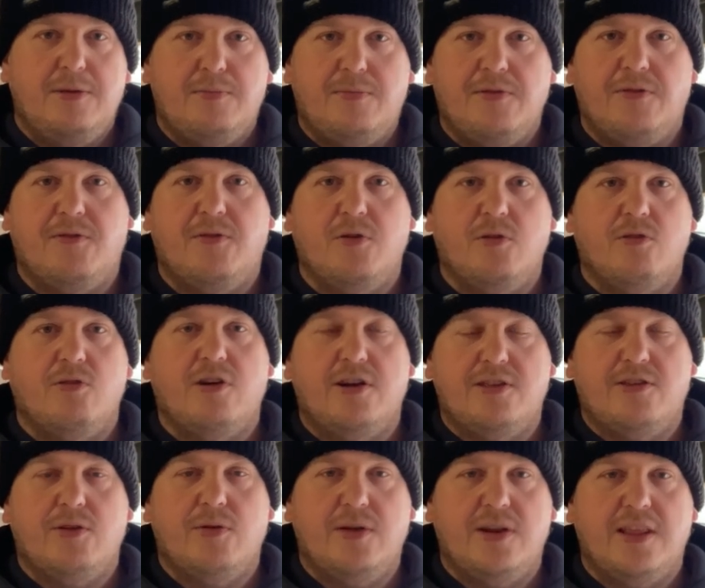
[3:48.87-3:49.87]
before I
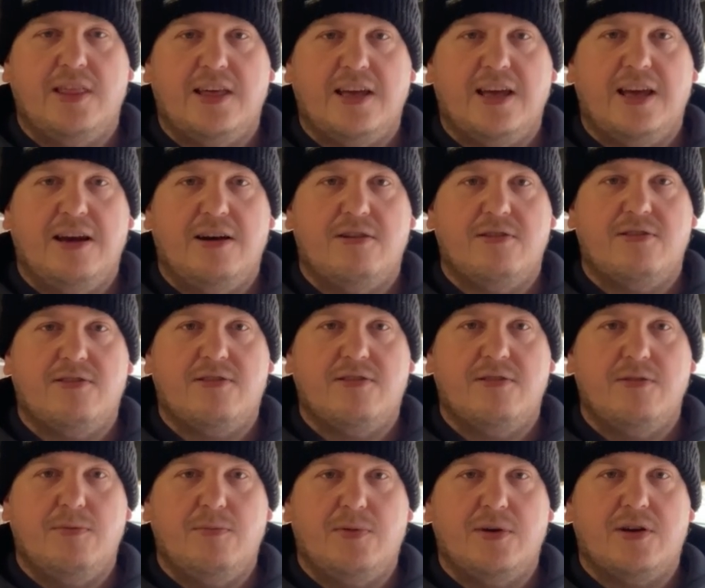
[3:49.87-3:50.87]
do anything
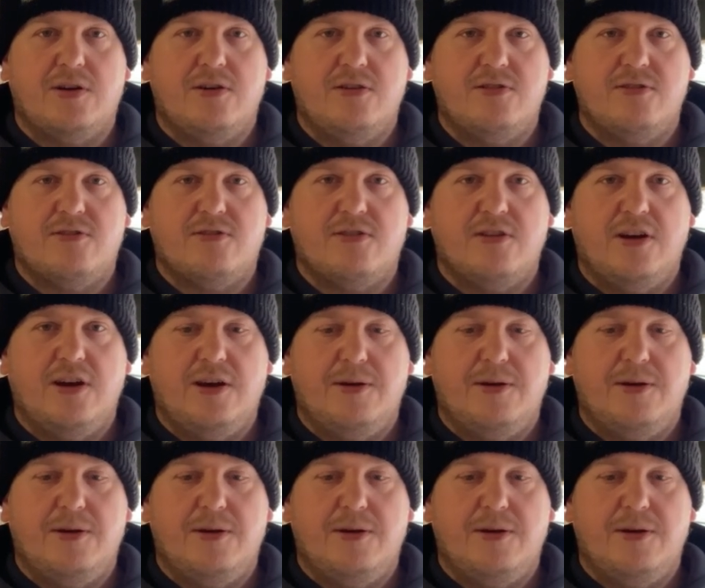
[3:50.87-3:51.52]
else. Because